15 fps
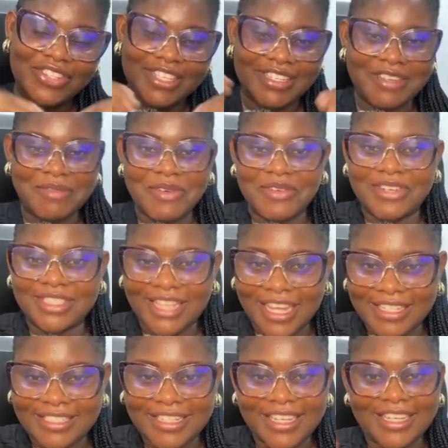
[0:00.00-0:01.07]
You see them always
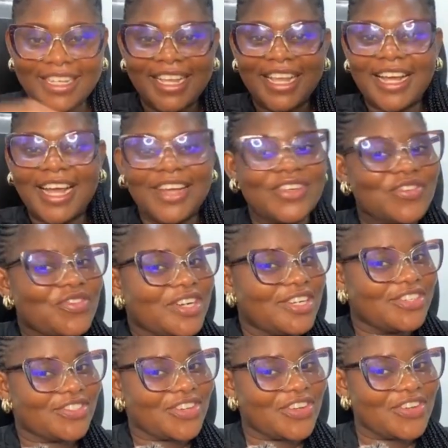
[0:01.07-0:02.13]
asking, are you
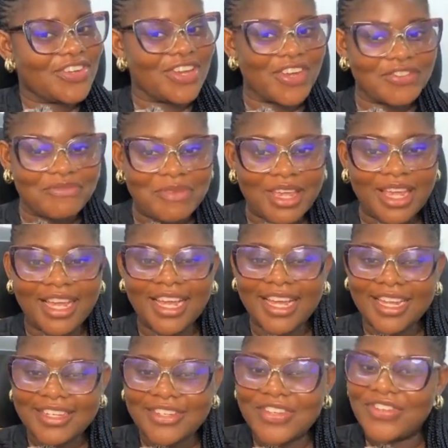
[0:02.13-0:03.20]
really sure you love me?
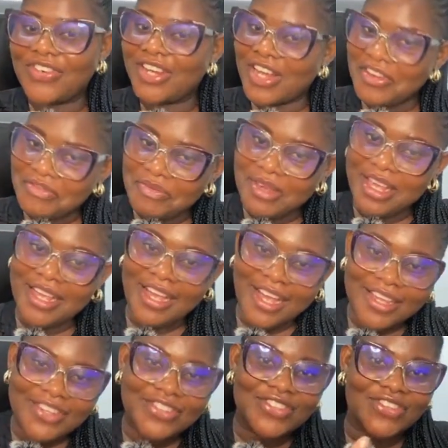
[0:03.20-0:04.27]
Do you love me?
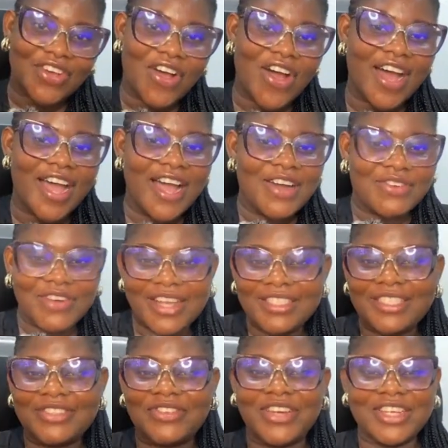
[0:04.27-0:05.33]
Are you sure? Where
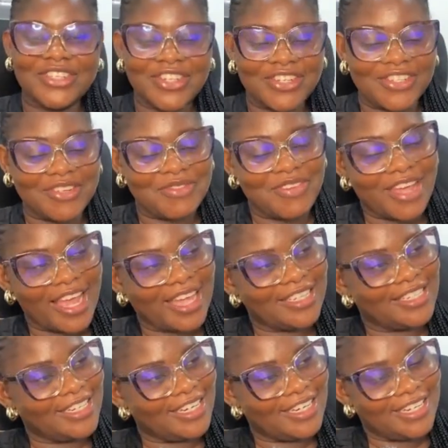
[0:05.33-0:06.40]
is this relationship
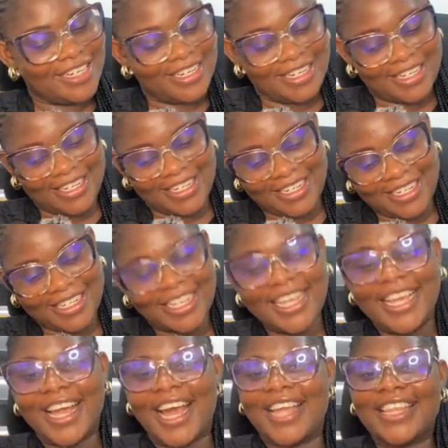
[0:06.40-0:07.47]
heading?
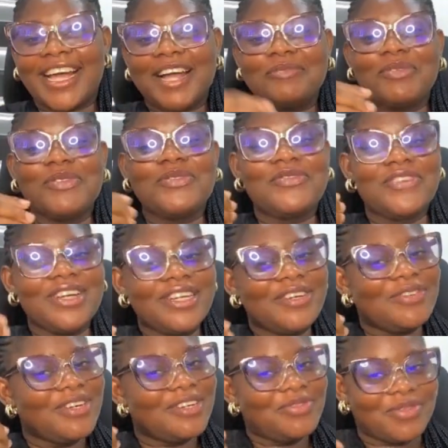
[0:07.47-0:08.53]
And that can be
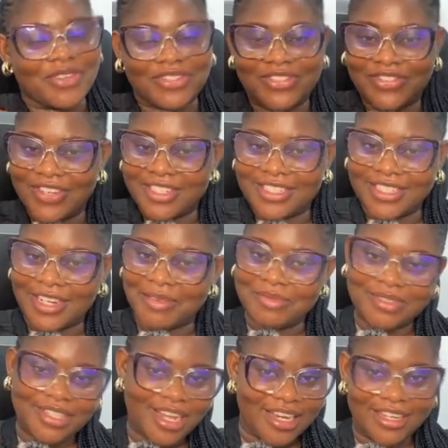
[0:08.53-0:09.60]
really, really frustrating.
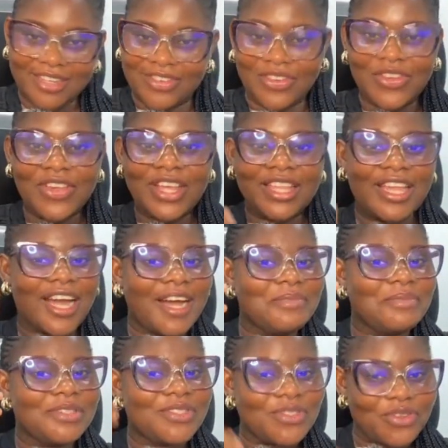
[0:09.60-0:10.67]
I'm telling you, that
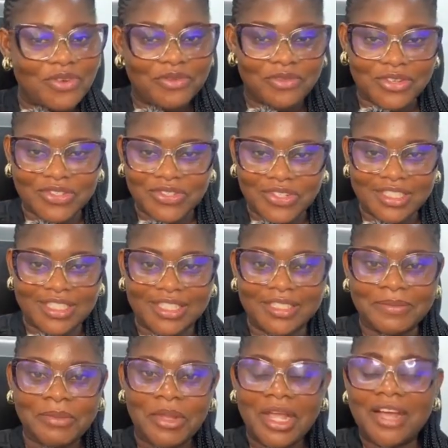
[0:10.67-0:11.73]
can be so
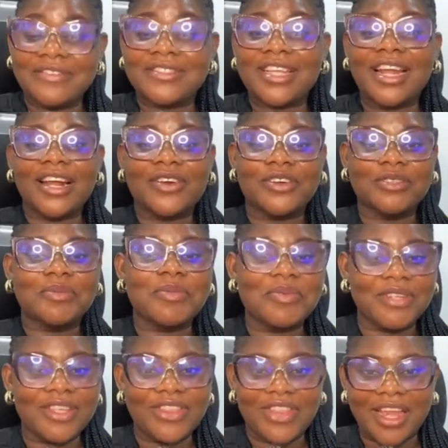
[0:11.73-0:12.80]
frustrating. I've sat across
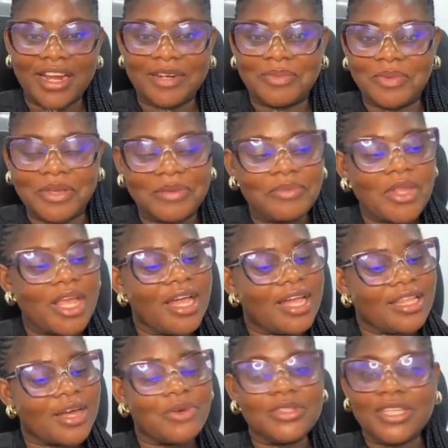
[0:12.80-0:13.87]
people in therapy
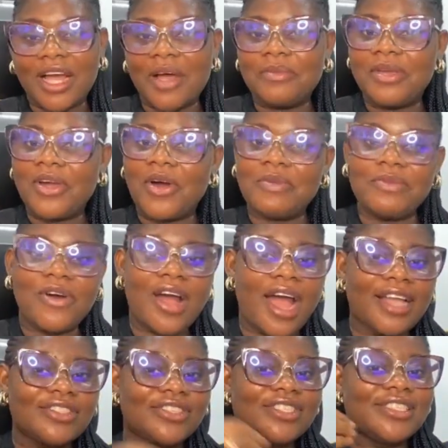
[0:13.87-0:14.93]
that will tell me, Omo,
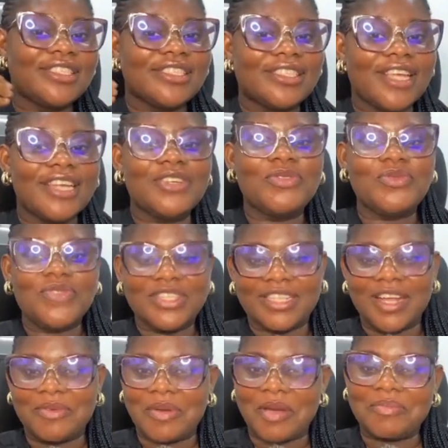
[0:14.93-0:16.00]
I just sincerely
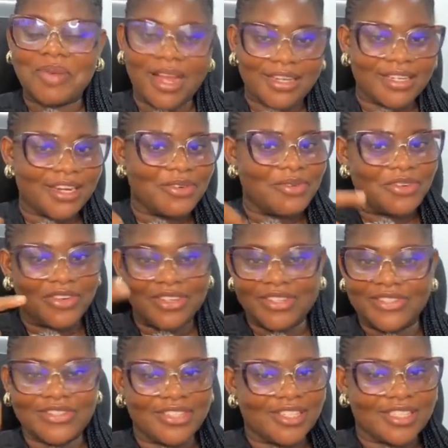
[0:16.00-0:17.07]
wish that my partner would
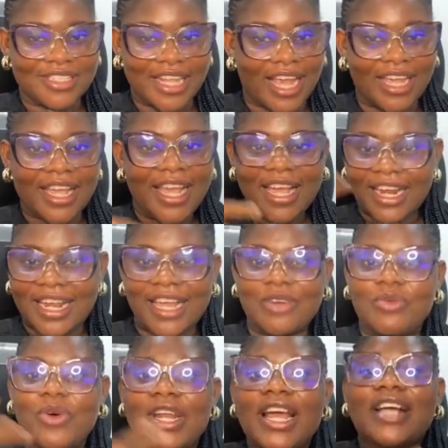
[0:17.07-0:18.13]
not do this. Like
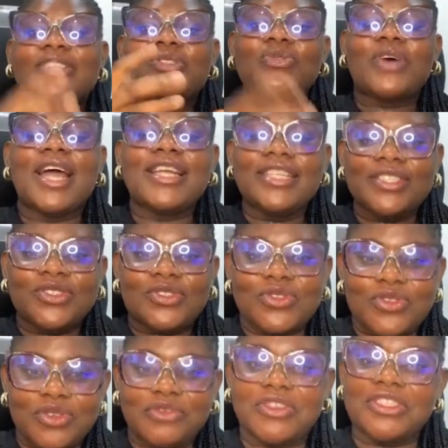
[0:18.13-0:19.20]
what else do I need
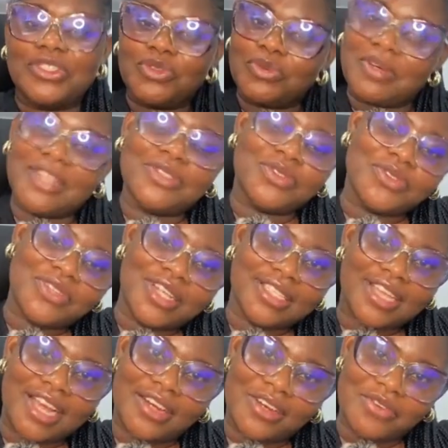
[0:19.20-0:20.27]
to do for this woman to know
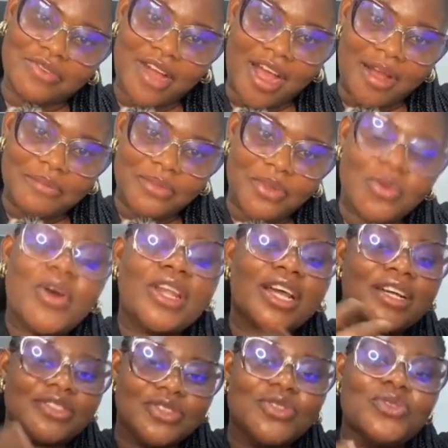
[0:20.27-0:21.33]
that I love her? What
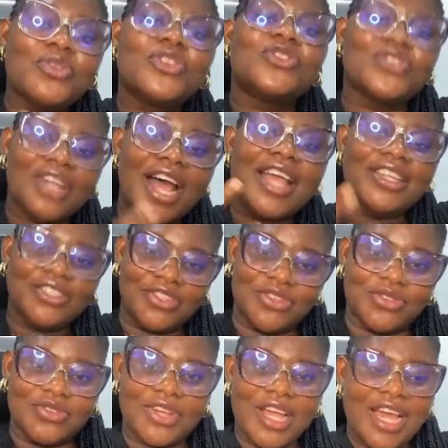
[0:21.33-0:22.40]
else should I
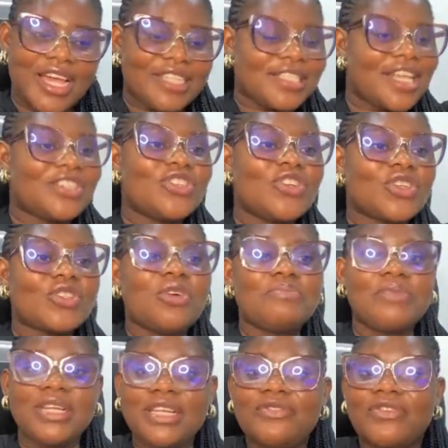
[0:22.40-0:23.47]
do? It's like she does not